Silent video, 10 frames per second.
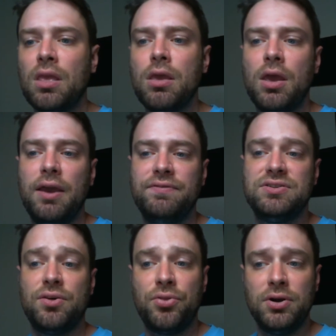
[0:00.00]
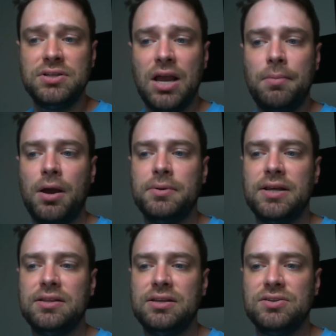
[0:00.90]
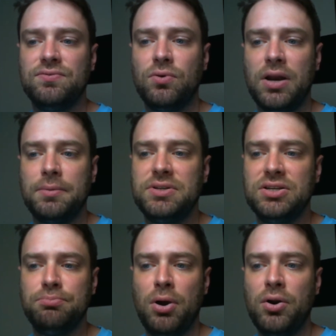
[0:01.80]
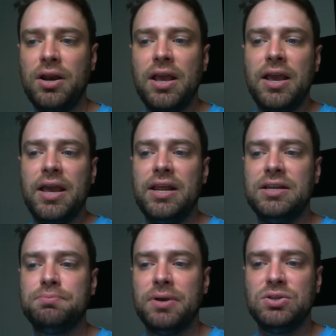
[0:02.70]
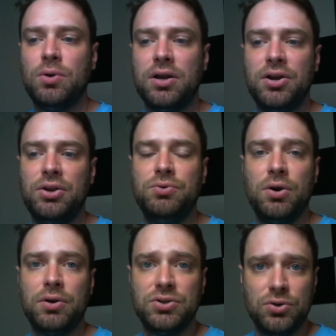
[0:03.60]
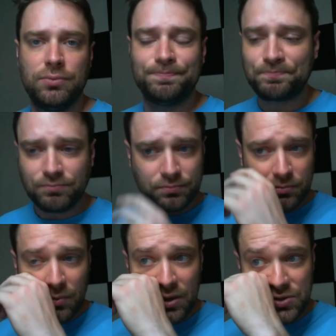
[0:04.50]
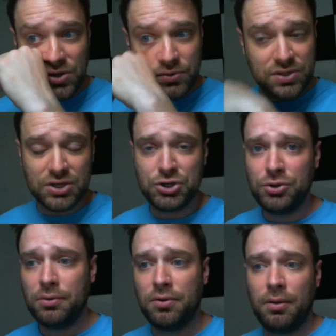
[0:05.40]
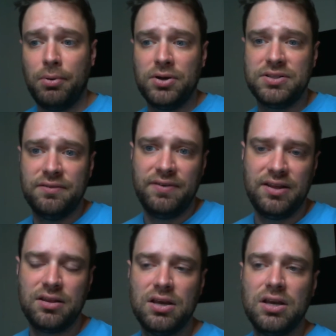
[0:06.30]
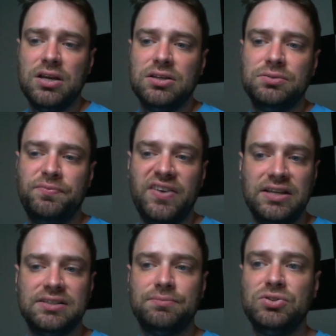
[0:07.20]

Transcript: If it's the third time, Omnath deals 4 damage to each opponent and each planeswalker you don't control. So it's going to shoot our opponents in the face.